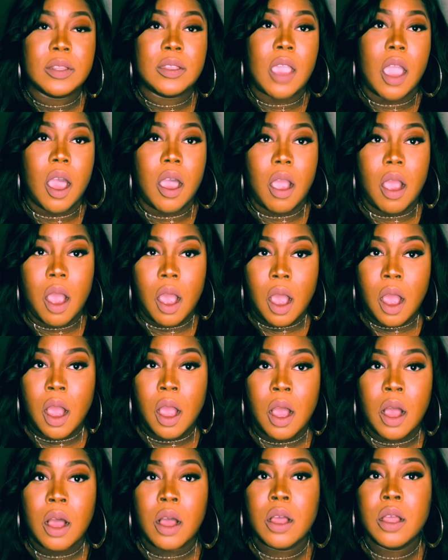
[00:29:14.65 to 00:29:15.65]
Y'all
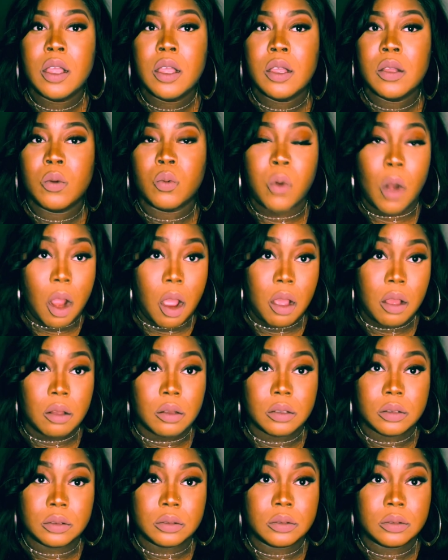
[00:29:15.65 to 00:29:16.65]
all
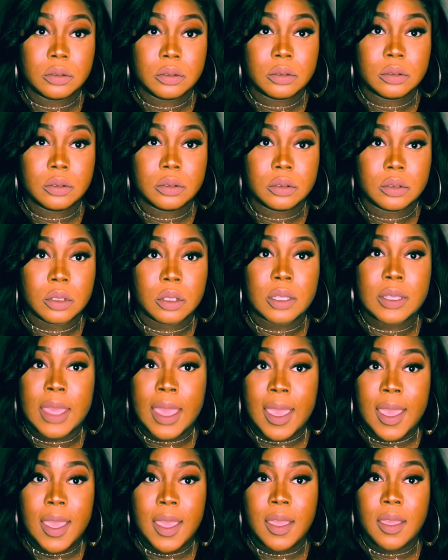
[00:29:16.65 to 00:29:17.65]
wrong.
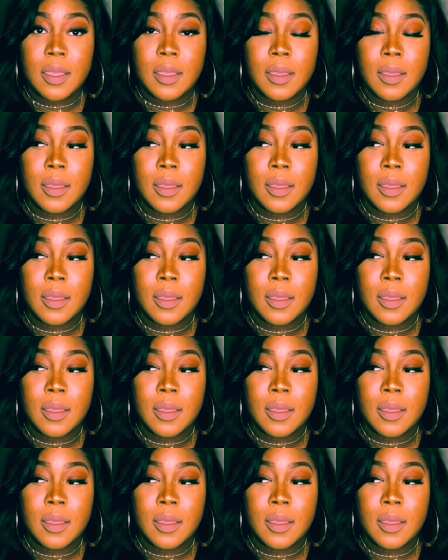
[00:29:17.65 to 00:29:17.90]
Okay?